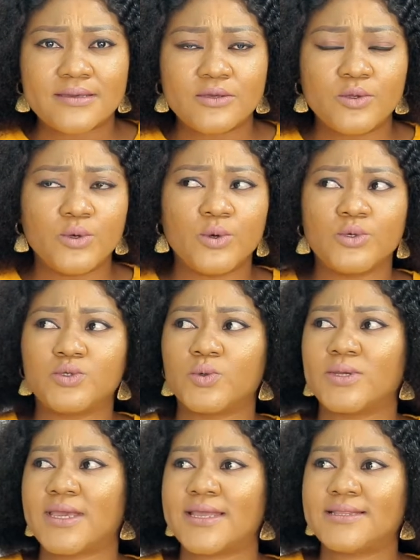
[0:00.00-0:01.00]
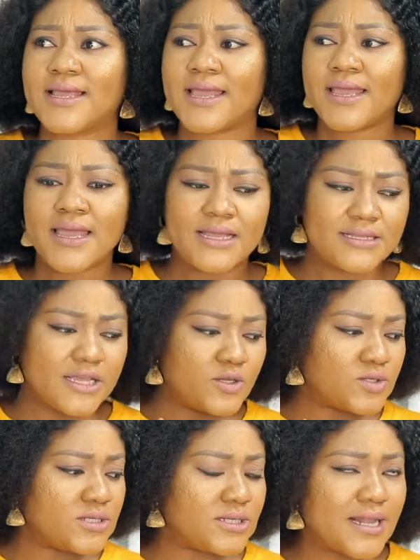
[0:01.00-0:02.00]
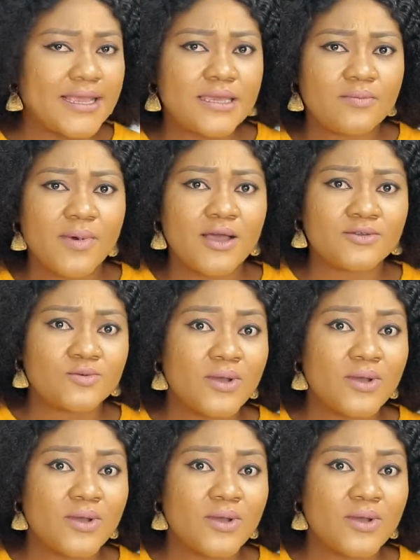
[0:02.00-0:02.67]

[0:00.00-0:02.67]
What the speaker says: You know, don't get there, then you sit like a mouse.